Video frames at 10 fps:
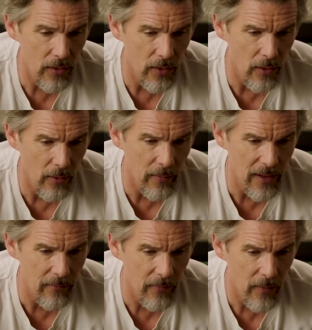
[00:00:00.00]
You know, I
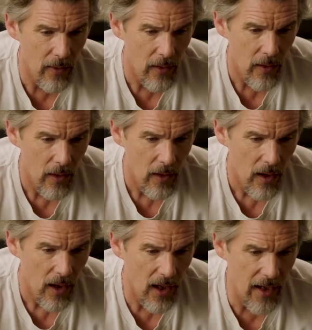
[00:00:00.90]
mean,
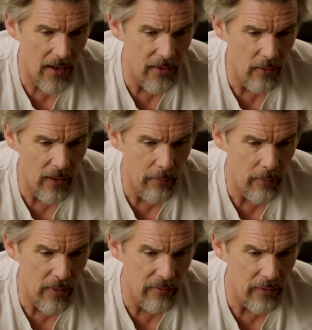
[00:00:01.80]
I had the great
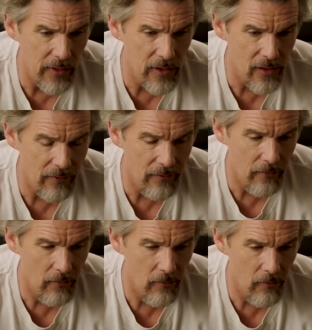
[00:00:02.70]
privilege of
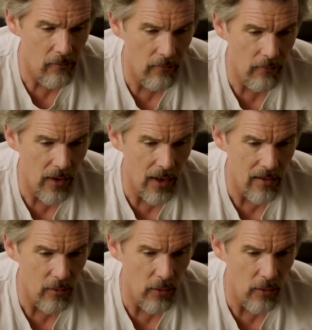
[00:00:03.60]
getting to